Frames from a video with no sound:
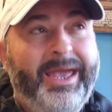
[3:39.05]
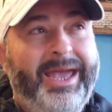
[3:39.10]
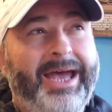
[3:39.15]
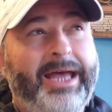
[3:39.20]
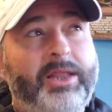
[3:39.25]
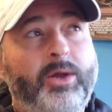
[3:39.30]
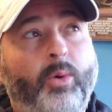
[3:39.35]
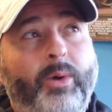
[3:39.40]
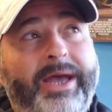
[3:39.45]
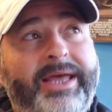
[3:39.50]

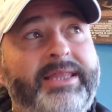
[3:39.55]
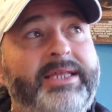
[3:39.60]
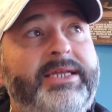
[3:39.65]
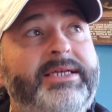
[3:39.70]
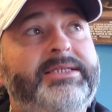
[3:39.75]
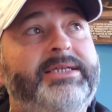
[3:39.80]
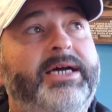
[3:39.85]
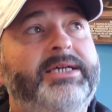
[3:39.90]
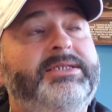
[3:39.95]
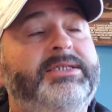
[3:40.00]
and the way that
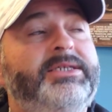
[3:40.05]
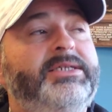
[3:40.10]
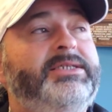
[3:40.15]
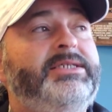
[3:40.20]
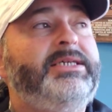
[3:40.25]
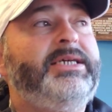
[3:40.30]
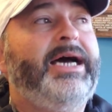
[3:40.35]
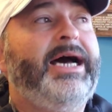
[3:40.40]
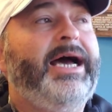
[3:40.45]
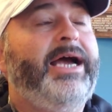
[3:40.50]
he does it is
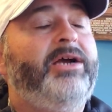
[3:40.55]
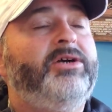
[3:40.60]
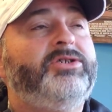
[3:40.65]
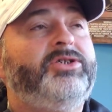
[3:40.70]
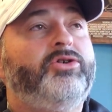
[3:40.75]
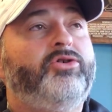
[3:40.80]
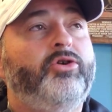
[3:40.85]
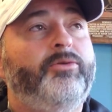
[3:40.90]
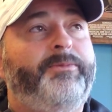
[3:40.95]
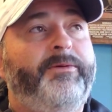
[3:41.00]
he hires
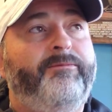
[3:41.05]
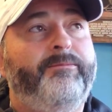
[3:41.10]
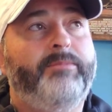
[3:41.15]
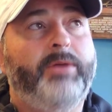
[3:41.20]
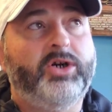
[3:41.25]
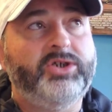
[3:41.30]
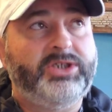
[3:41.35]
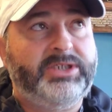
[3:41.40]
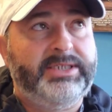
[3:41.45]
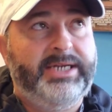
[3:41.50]
a group of
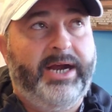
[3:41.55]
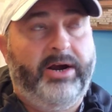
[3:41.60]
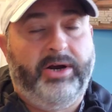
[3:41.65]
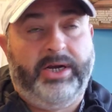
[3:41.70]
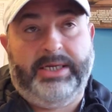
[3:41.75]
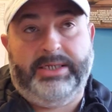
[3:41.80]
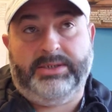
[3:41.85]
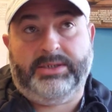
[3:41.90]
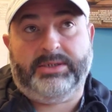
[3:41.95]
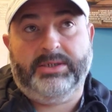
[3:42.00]

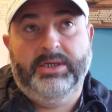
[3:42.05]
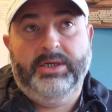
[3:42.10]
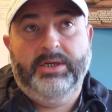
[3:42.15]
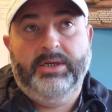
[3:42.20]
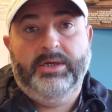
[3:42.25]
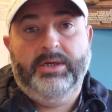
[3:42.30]
mercenaries.